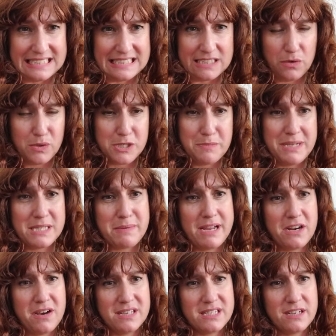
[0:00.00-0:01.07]
Which means my
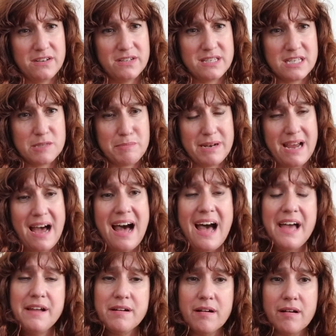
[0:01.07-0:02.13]
cost of goods has been
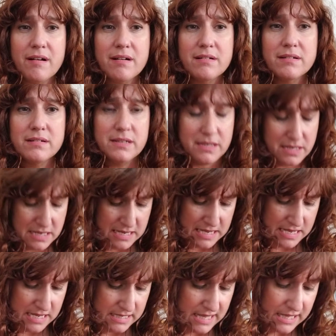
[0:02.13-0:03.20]
higher.
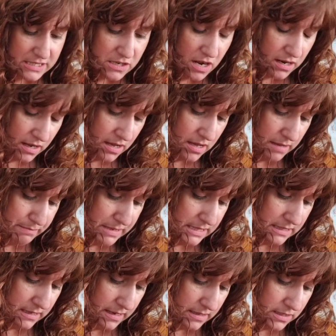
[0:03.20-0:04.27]
That's not good
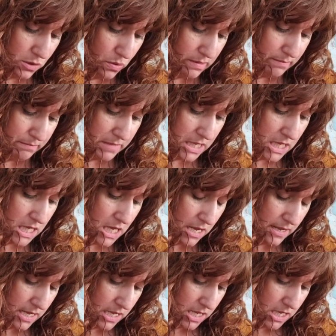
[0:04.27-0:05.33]
business, Queen Bee.
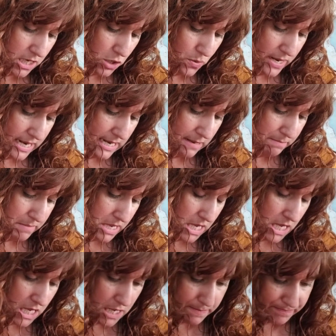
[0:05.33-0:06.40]
Queen
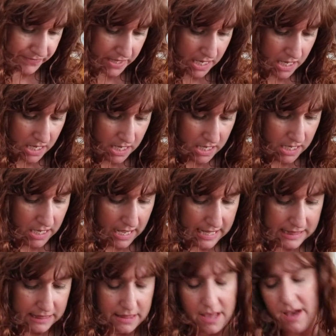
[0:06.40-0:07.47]
Bee. I
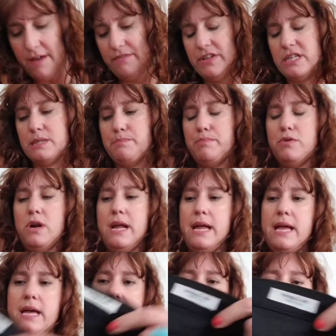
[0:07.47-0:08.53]
love this
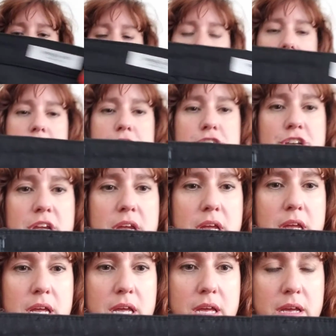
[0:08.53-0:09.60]
brand,
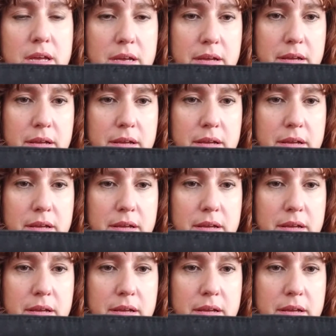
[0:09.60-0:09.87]
AG